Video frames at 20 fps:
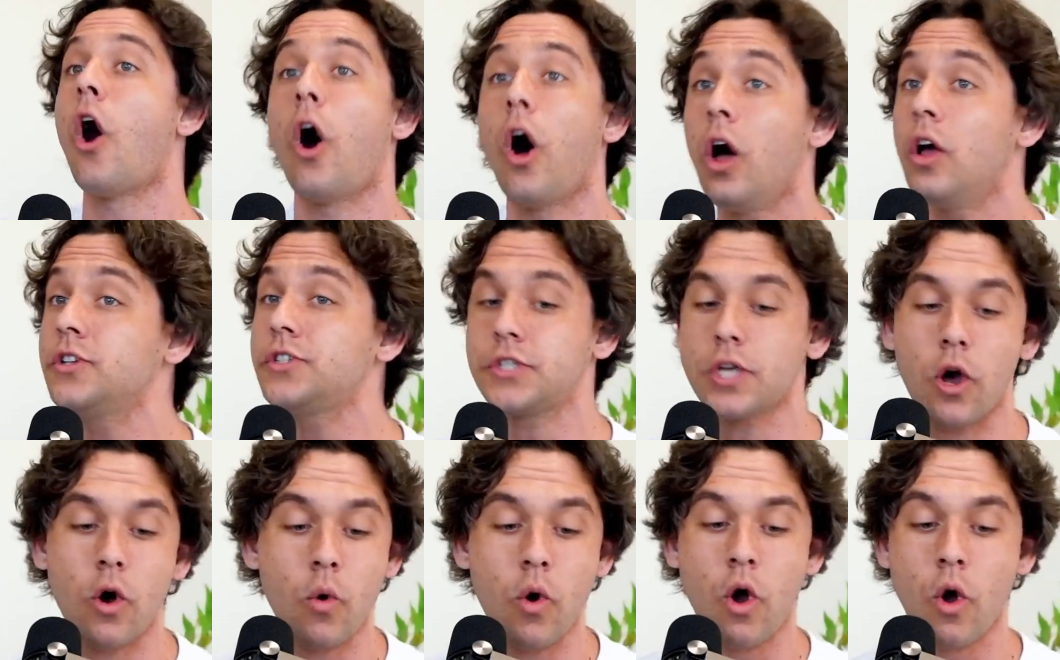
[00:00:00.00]

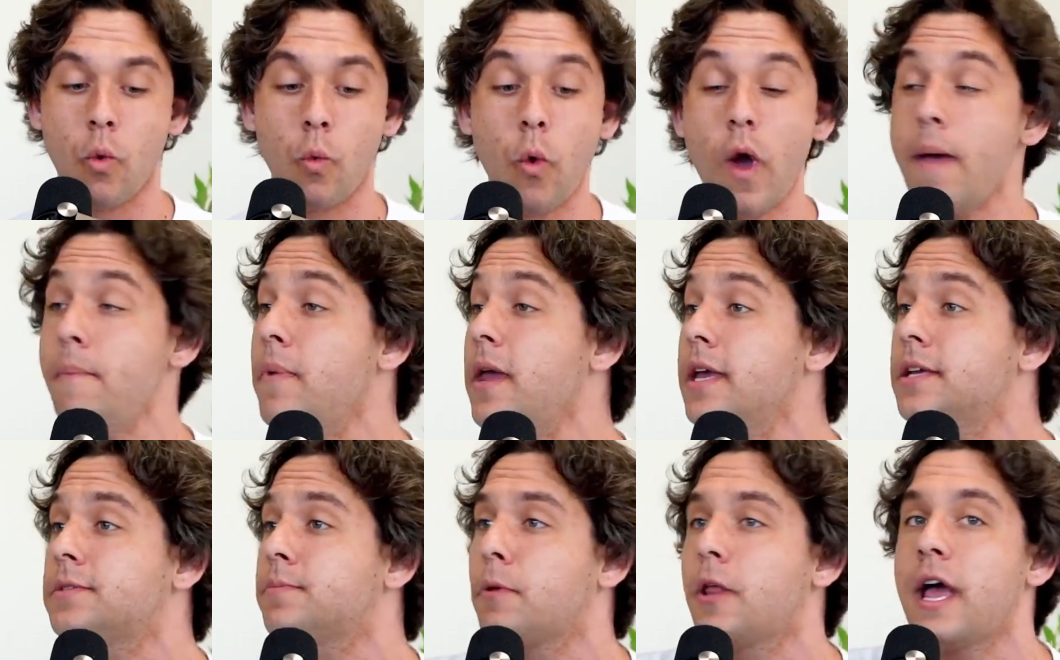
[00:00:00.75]
Also,
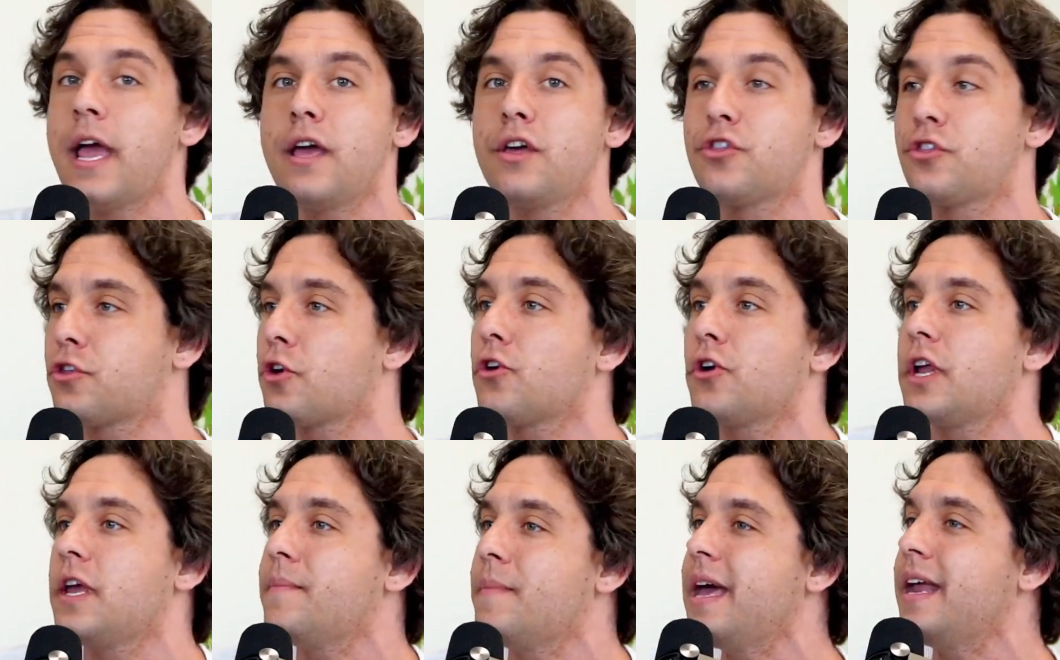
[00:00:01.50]
Wemby's playing
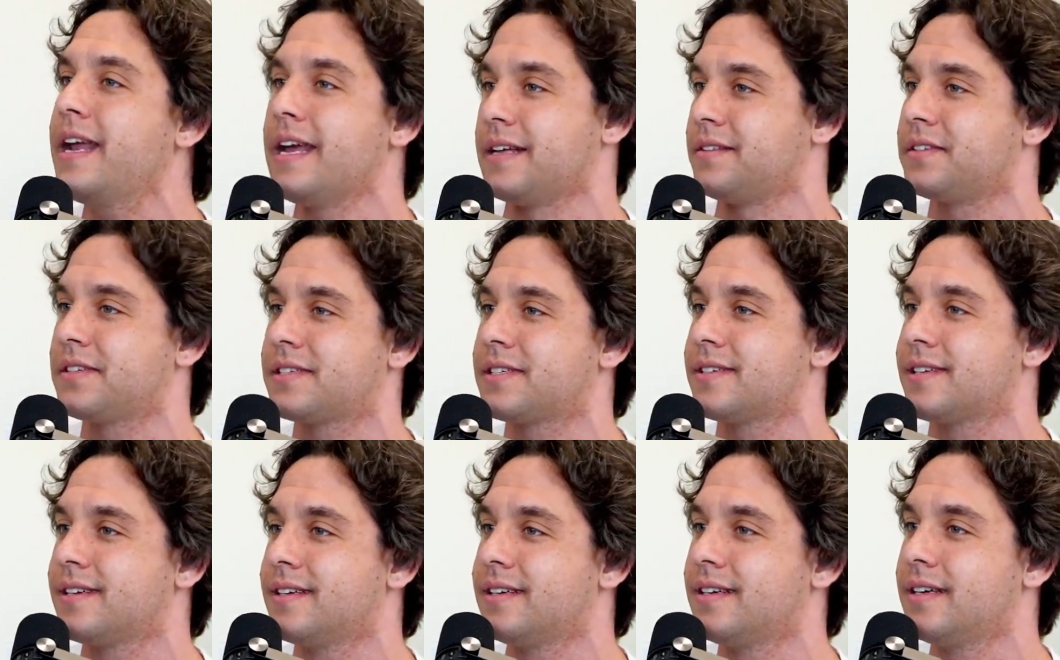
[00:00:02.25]
30 minutes.